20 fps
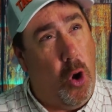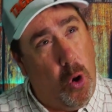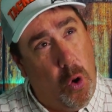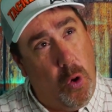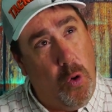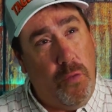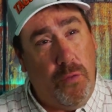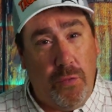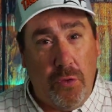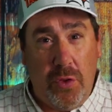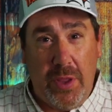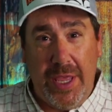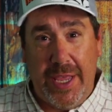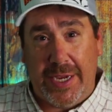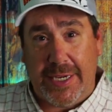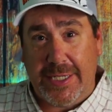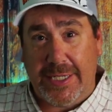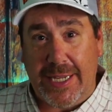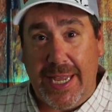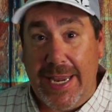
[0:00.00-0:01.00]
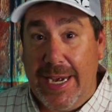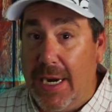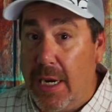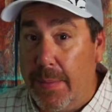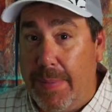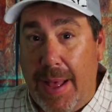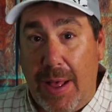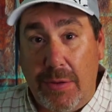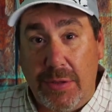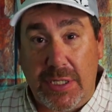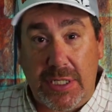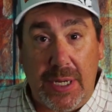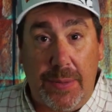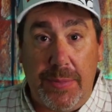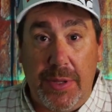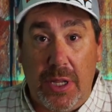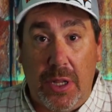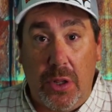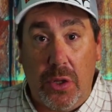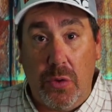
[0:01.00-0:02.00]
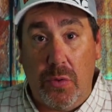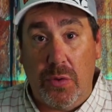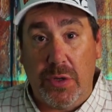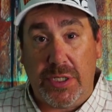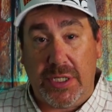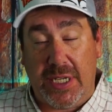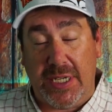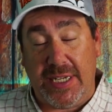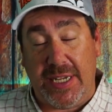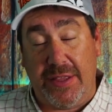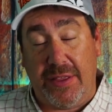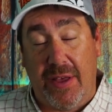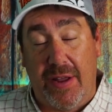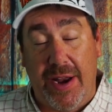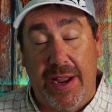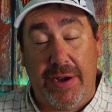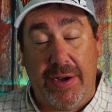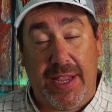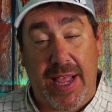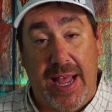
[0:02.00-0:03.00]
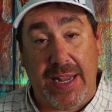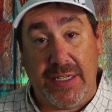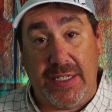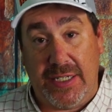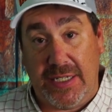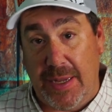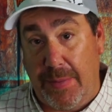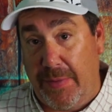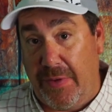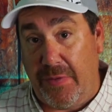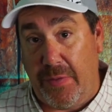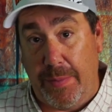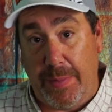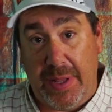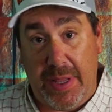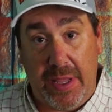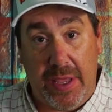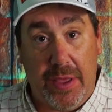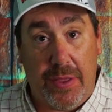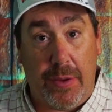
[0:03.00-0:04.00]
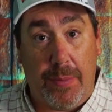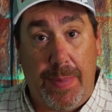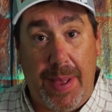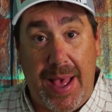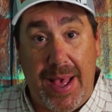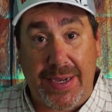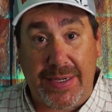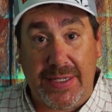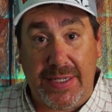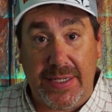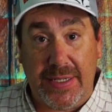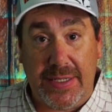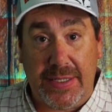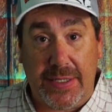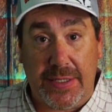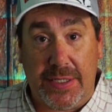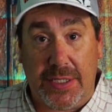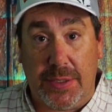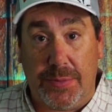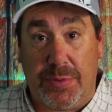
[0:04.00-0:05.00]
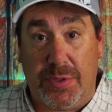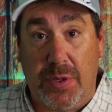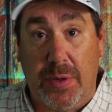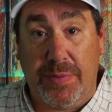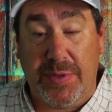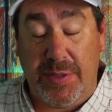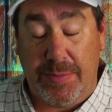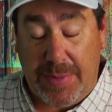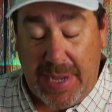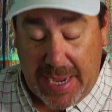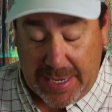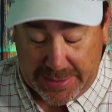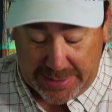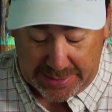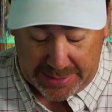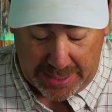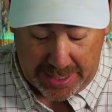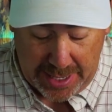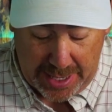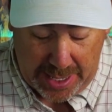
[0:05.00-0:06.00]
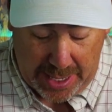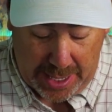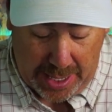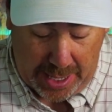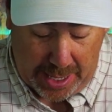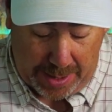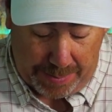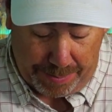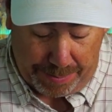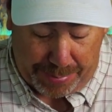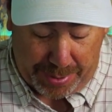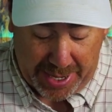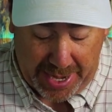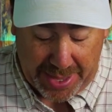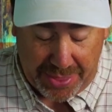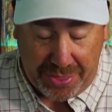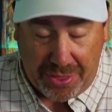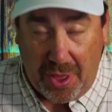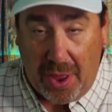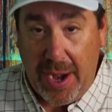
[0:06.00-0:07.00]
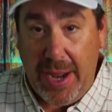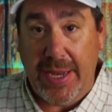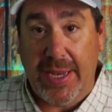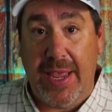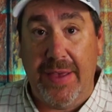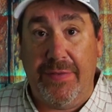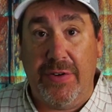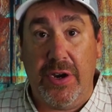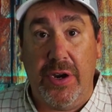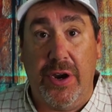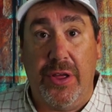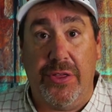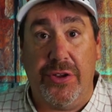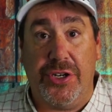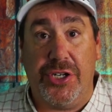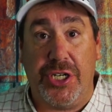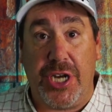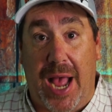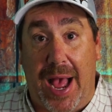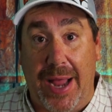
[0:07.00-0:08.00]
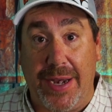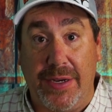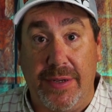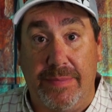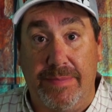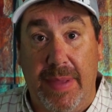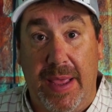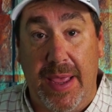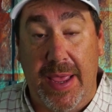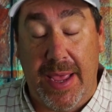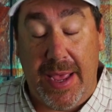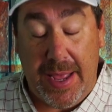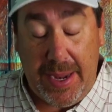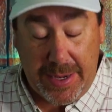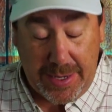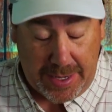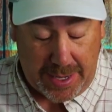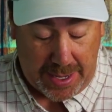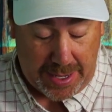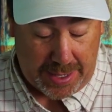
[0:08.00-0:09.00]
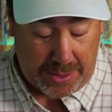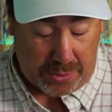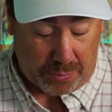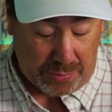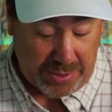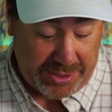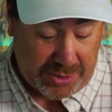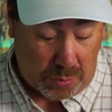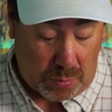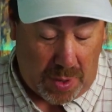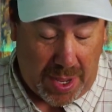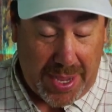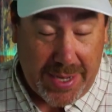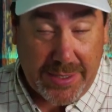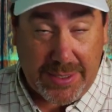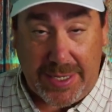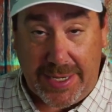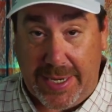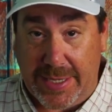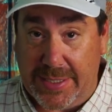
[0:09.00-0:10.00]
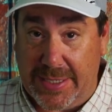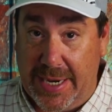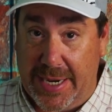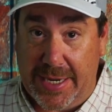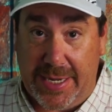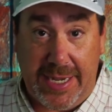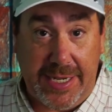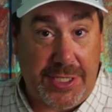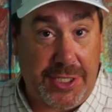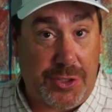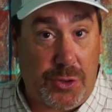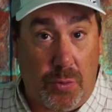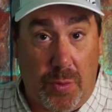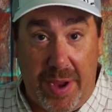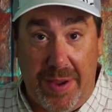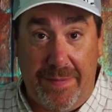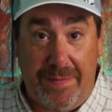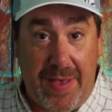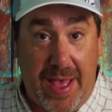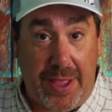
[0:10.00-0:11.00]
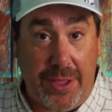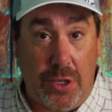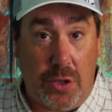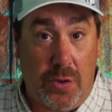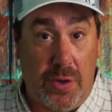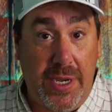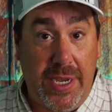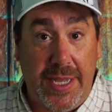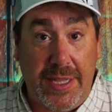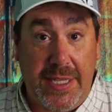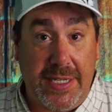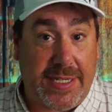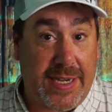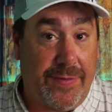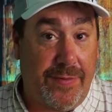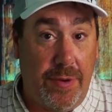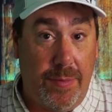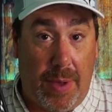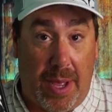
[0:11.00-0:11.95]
overly excited about some of the lures because I thought I'd gotten some of them in the other boxes, the subscription boxes, but I thought I'd give it another shot. And the reason why is, like I said, it gets great value. You can get this every